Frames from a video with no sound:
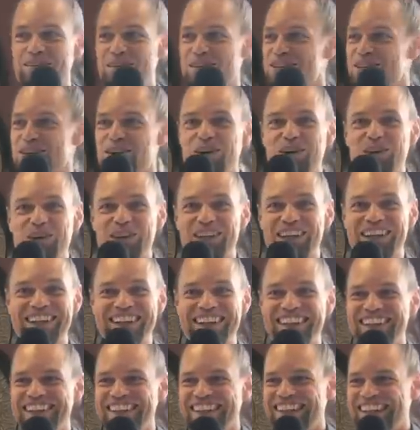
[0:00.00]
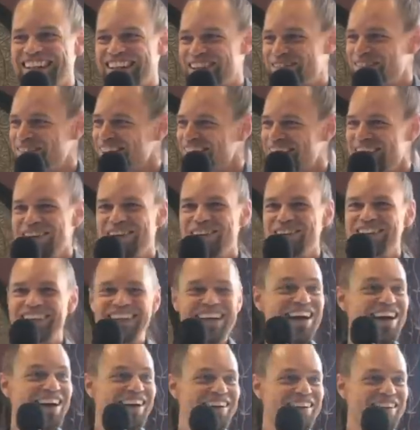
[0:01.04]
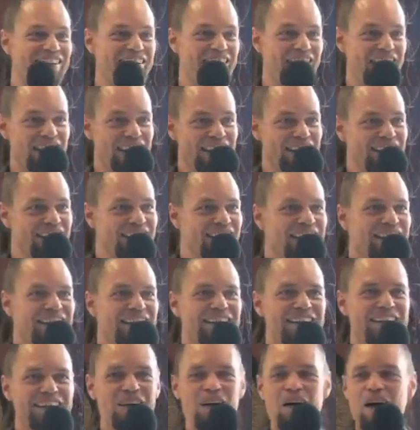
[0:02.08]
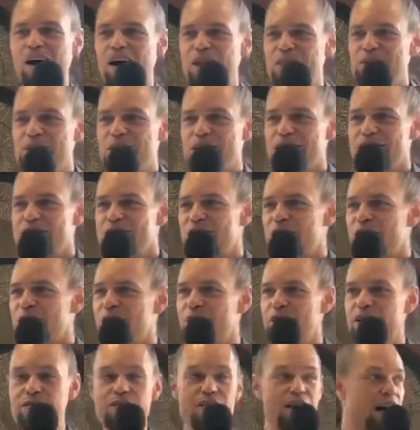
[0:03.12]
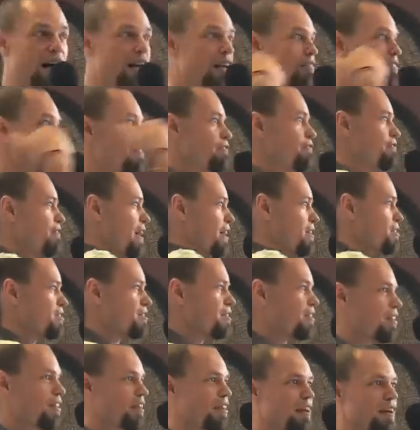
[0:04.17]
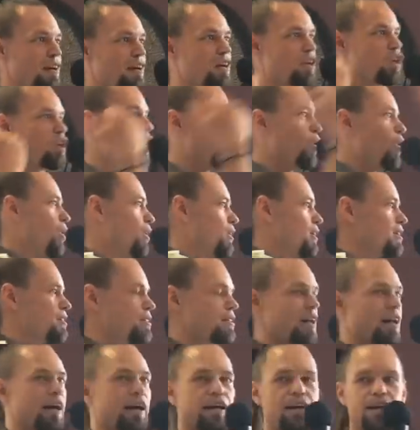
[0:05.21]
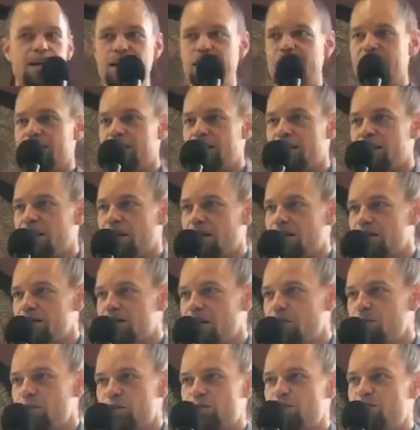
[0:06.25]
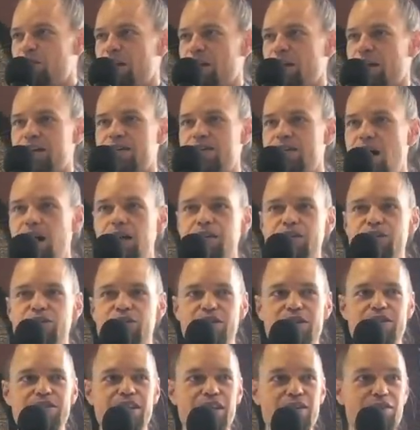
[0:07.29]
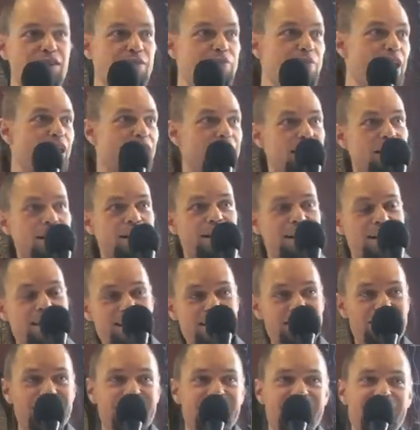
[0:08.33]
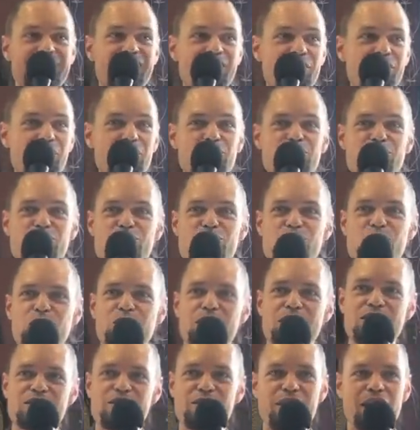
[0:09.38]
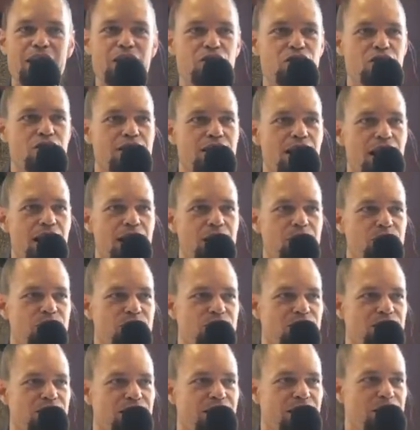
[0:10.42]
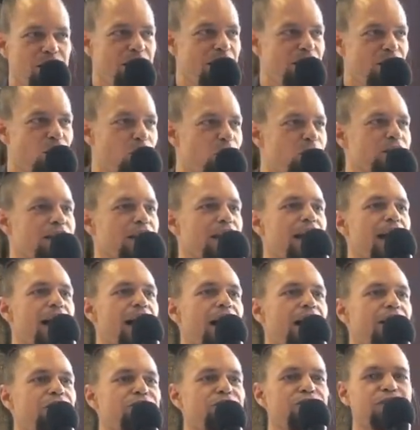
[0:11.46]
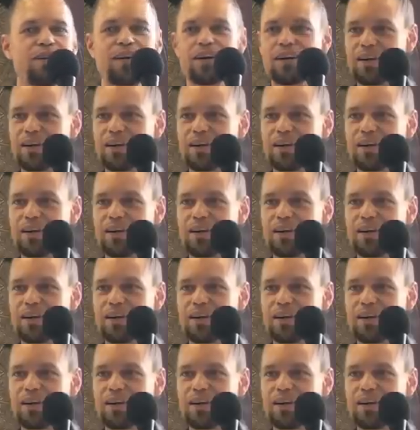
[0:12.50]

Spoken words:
Where's the gold? Give me the gold. Yeah. And all through history, we've kind of invested gold as like, it's almost been idolatrous. Even back in, the old stories of ancient times, they made a golden calf.